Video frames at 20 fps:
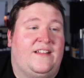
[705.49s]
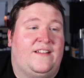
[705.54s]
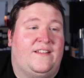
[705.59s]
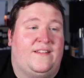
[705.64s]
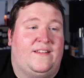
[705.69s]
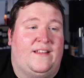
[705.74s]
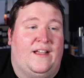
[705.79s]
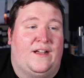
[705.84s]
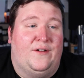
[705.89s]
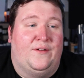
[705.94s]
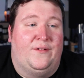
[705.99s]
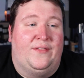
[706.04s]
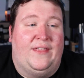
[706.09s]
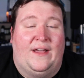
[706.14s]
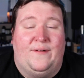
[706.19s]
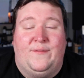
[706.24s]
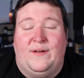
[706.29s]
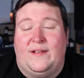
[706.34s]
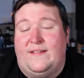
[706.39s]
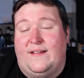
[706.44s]
So
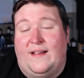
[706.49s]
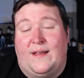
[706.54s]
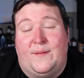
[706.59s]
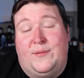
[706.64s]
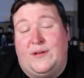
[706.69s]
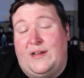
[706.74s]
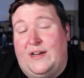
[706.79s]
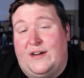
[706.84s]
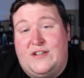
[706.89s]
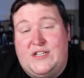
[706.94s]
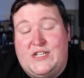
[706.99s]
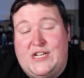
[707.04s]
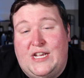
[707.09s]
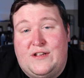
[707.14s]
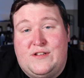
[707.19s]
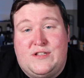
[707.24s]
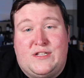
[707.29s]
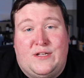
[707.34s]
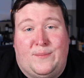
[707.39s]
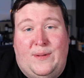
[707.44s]
that was a couple years
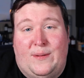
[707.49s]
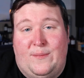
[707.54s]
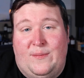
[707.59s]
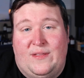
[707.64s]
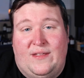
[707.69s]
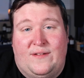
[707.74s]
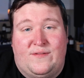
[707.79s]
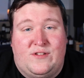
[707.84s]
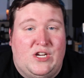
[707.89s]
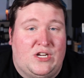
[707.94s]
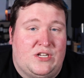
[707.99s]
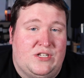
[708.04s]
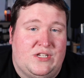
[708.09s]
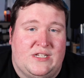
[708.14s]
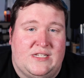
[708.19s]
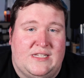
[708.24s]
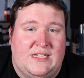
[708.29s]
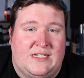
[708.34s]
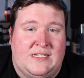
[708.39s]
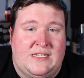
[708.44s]
ago, so maybe they've changed
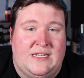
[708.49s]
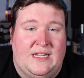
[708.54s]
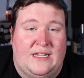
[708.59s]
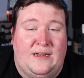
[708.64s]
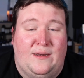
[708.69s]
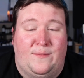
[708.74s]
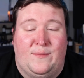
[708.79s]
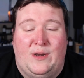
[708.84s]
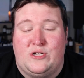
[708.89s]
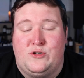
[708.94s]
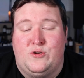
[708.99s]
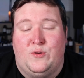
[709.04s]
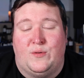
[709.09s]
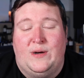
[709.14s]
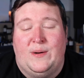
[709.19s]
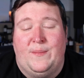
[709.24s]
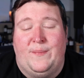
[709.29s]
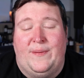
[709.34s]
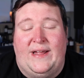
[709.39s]
it since then, I'm not sure.